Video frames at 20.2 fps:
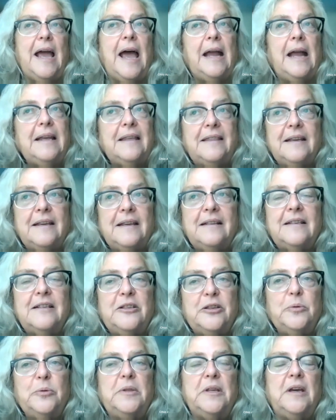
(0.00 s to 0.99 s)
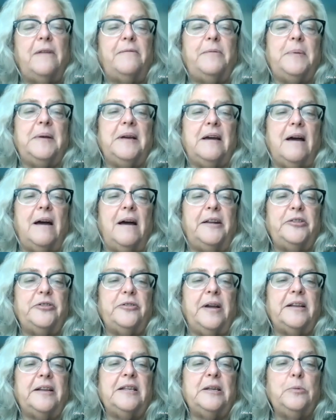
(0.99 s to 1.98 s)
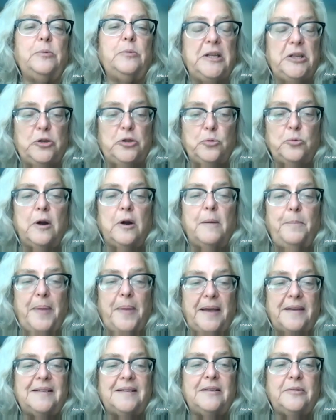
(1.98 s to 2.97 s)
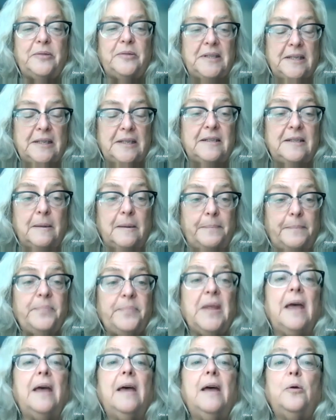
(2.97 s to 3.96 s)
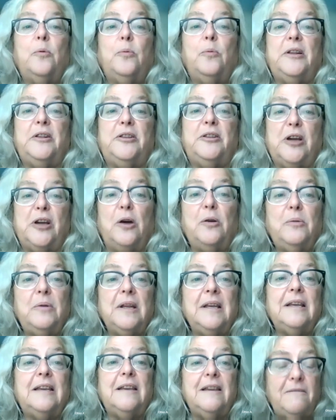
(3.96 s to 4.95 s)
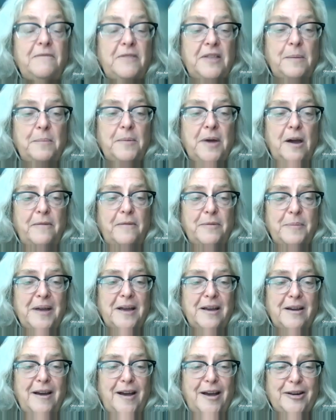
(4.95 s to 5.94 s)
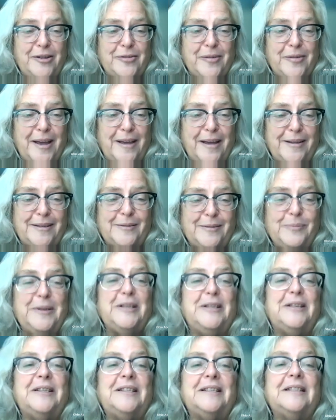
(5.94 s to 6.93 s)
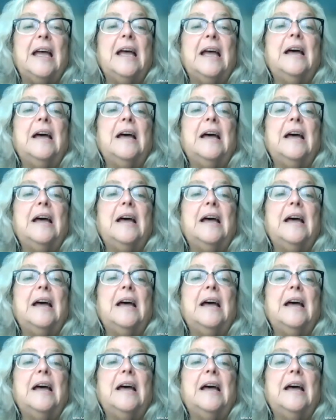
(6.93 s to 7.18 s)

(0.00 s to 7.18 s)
anything to do with government contracting, we do our best to assist them. We don't give them government contracts. We just